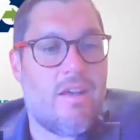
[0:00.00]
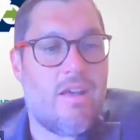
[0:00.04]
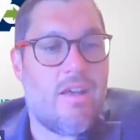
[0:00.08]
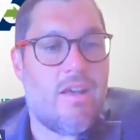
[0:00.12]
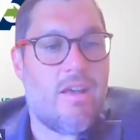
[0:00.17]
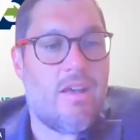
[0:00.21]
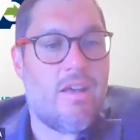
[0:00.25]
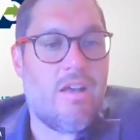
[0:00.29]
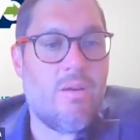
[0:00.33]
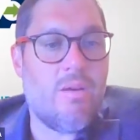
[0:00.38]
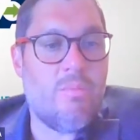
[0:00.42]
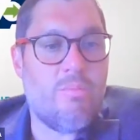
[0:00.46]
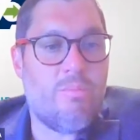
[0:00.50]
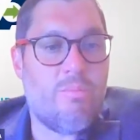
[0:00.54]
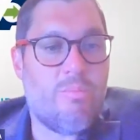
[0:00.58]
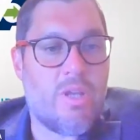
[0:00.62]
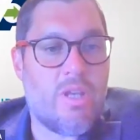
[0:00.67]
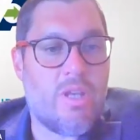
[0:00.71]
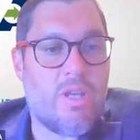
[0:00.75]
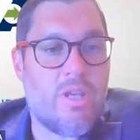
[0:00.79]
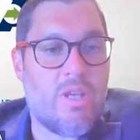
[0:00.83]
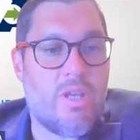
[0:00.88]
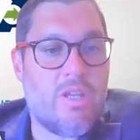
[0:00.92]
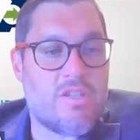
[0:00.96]

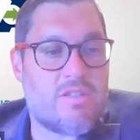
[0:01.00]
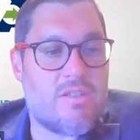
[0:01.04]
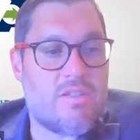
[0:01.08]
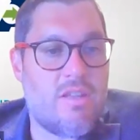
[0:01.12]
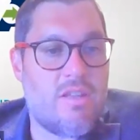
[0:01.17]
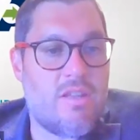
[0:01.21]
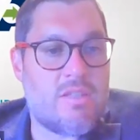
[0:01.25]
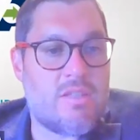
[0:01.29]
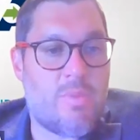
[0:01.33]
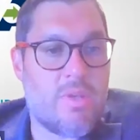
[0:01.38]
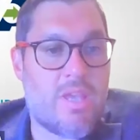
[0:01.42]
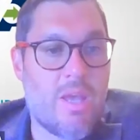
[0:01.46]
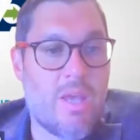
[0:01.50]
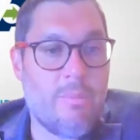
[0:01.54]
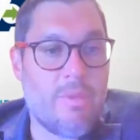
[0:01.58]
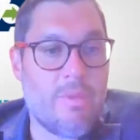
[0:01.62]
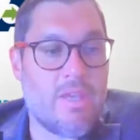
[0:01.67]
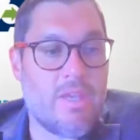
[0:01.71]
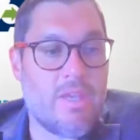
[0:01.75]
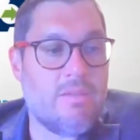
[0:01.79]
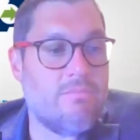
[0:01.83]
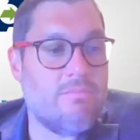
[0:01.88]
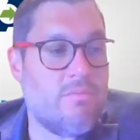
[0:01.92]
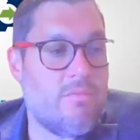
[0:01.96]
But it's
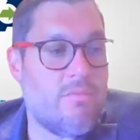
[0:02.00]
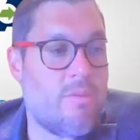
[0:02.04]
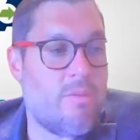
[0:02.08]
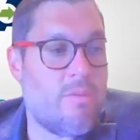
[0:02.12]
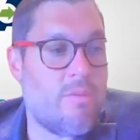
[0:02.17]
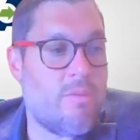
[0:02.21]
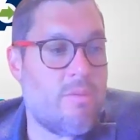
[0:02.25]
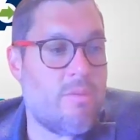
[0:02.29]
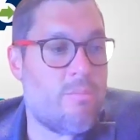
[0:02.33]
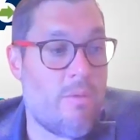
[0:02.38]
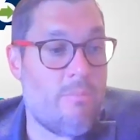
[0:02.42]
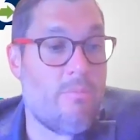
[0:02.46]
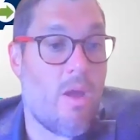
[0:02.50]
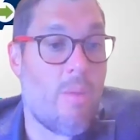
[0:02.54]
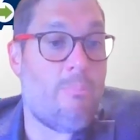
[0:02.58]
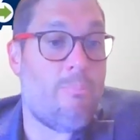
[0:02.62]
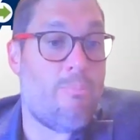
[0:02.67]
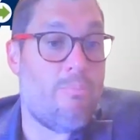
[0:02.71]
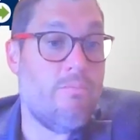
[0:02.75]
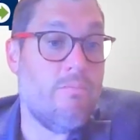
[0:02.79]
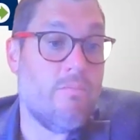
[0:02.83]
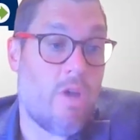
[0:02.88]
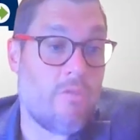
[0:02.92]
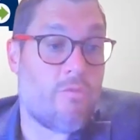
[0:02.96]
becoming
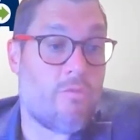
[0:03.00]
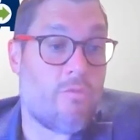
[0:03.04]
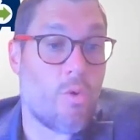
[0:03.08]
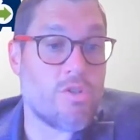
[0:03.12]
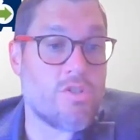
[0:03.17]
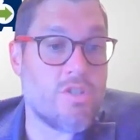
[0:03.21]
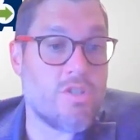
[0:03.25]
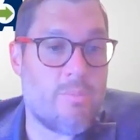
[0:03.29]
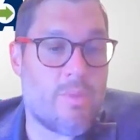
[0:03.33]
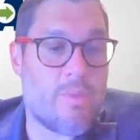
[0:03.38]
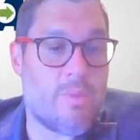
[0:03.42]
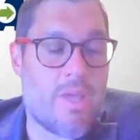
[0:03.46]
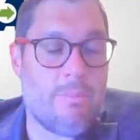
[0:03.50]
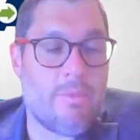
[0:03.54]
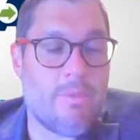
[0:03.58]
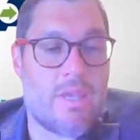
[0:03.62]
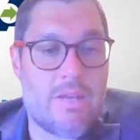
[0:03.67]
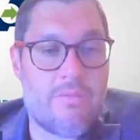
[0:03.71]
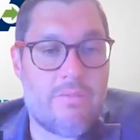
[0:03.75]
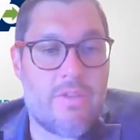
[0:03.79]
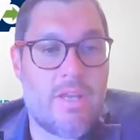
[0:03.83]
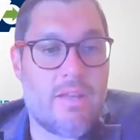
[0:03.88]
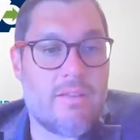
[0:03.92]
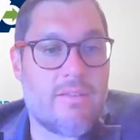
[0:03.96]
unfortunately becoming
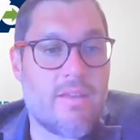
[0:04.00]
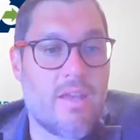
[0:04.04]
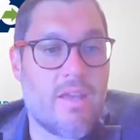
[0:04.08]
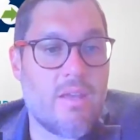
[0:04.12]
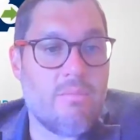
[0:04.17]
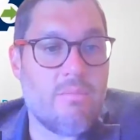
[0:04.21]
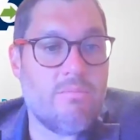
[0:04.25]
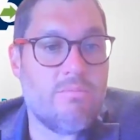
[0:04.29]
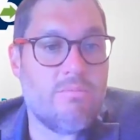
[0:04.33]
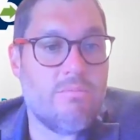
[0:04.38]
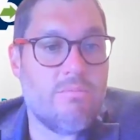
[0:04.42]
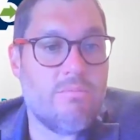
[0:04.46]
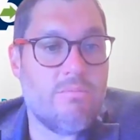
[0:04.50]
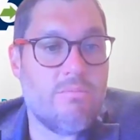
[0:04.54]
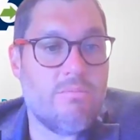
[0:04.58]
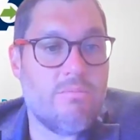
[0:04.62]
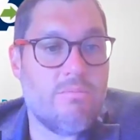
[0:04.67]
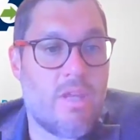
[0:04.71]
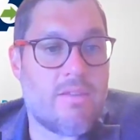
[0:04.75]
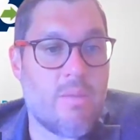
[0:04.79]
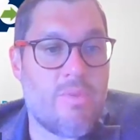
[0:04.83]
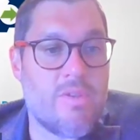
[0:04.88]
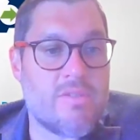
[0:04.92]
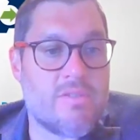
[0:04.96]
kind of an
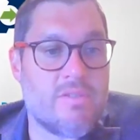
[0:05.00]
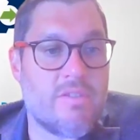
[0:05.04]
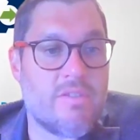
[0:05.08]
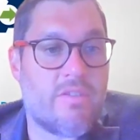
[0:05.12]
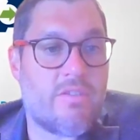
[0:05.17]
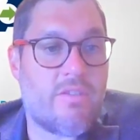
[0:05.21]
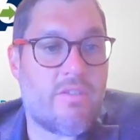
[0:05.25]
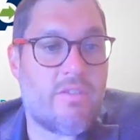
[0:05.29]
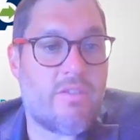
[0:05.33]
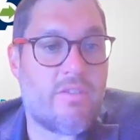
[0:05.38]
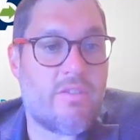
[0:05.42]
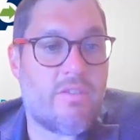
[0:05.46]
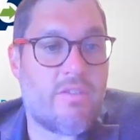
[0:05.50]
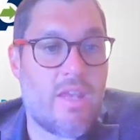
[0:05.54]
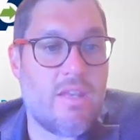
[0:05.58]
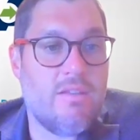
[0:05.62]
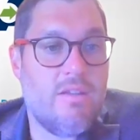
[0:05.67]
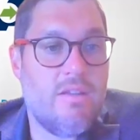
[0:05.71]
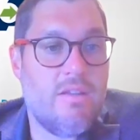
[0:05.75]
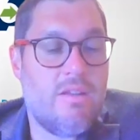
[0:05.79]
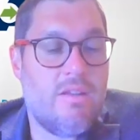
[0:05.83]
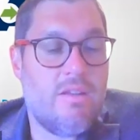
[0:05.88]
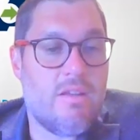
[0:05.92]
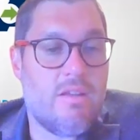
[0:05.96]
anti-business state.